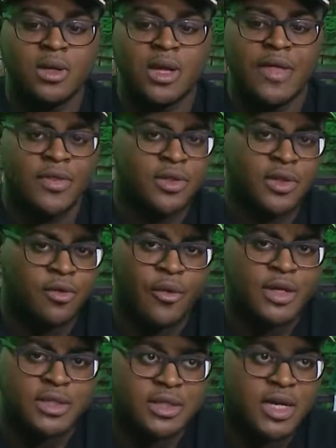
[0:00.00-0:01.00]
I think they're
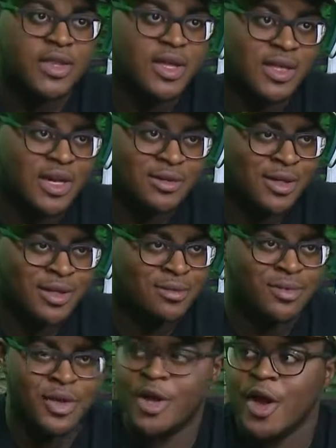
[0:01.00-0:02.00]
great together. Like, they're
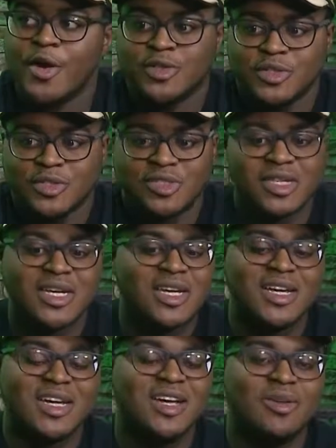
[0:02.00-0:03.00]
characters.
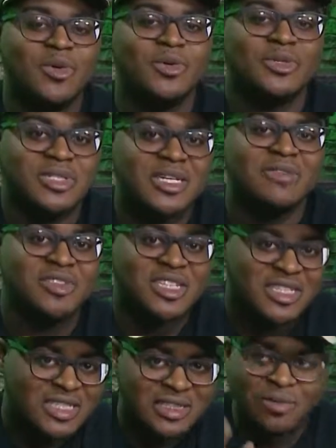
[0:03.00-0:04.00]
But we'll see if the
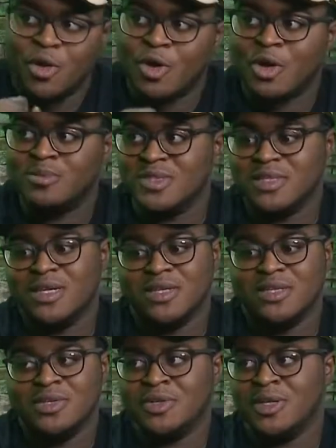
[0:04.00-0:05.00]
system all comes
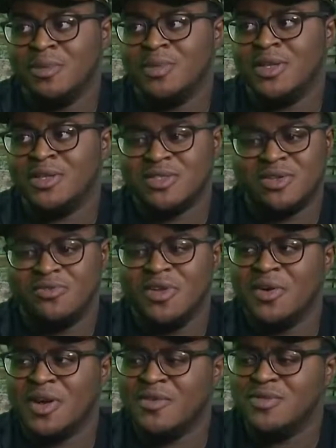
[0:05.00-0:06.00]
together. You know what I mean? They're still
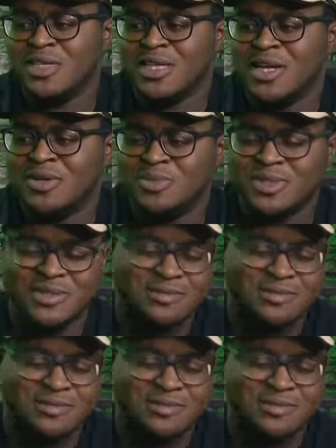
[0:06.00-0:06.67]
figuring everything out. But